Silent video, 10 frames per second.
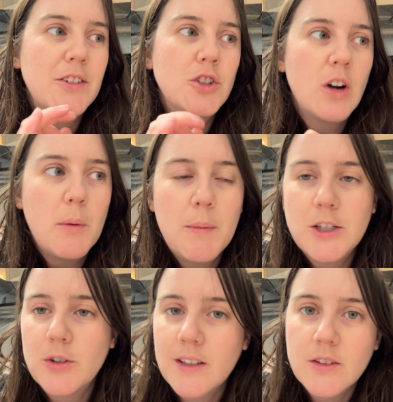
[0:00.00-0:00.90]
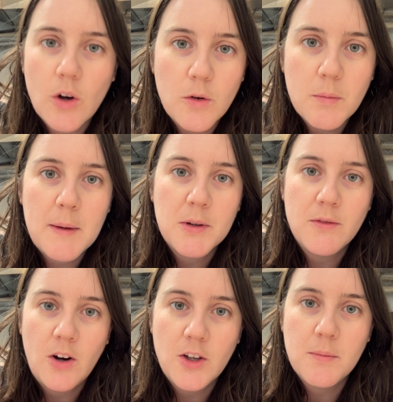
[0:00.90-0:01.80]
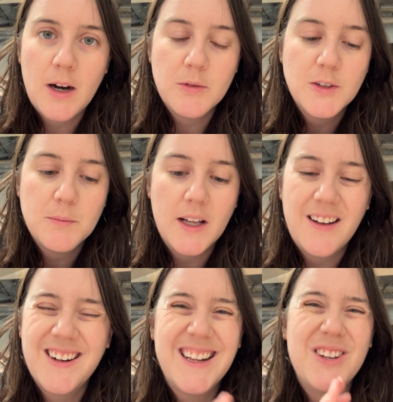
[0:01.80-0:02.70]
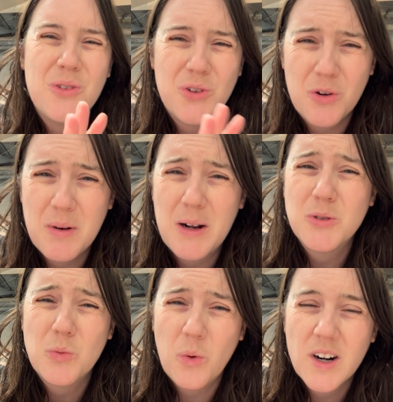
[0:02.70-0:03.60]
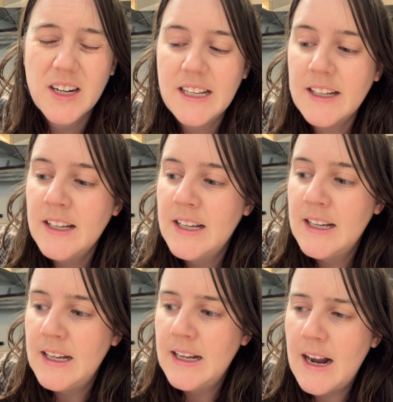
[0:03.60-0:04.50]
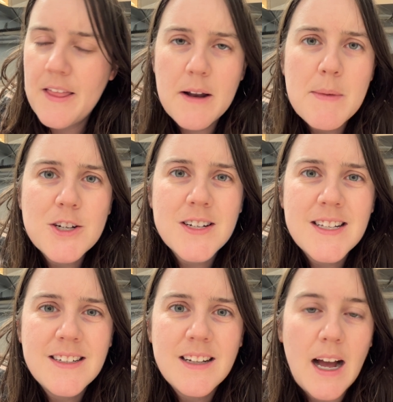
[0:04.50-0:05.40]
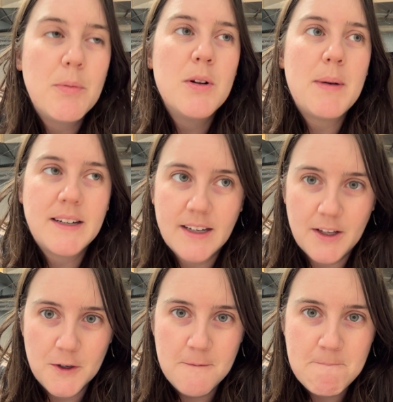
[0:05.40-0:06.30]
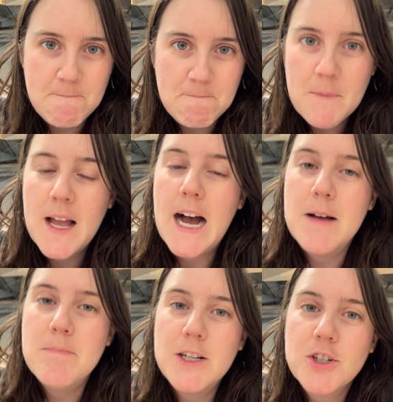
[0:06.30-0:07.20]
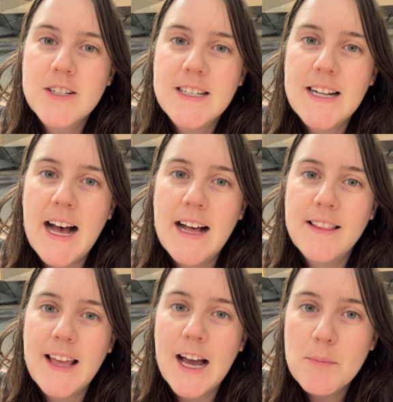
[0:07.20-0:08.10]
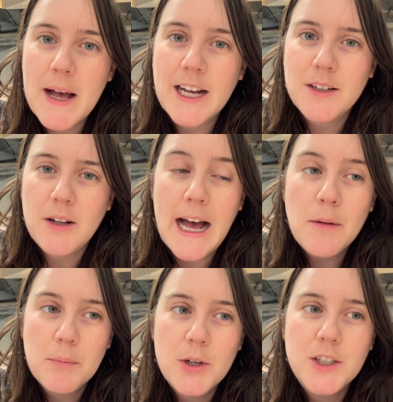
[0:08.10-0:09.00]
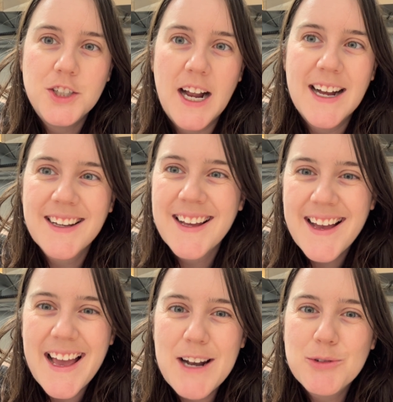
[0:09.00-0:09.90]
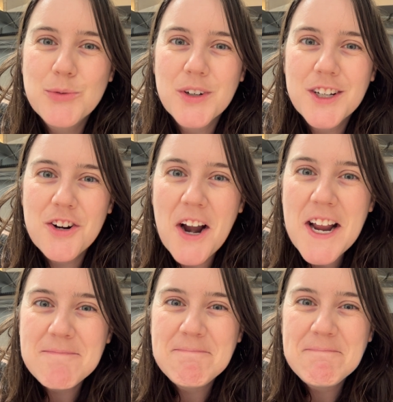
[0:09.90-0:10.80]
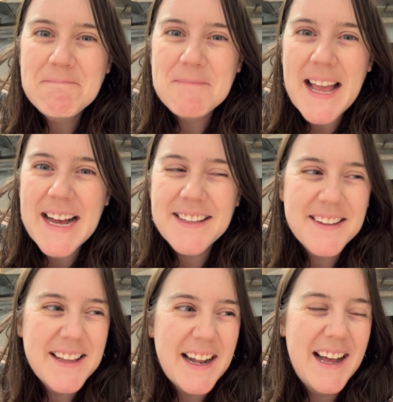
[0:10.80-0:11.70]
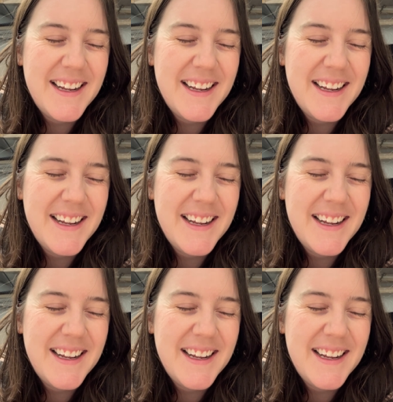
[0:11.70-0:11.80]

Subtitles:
trouble measuring the tone pot, but the volume pot was spot on. I knew the tone pot was working. And then I measured it. I put it back together. I measured it at the output jack, and it was working great. And then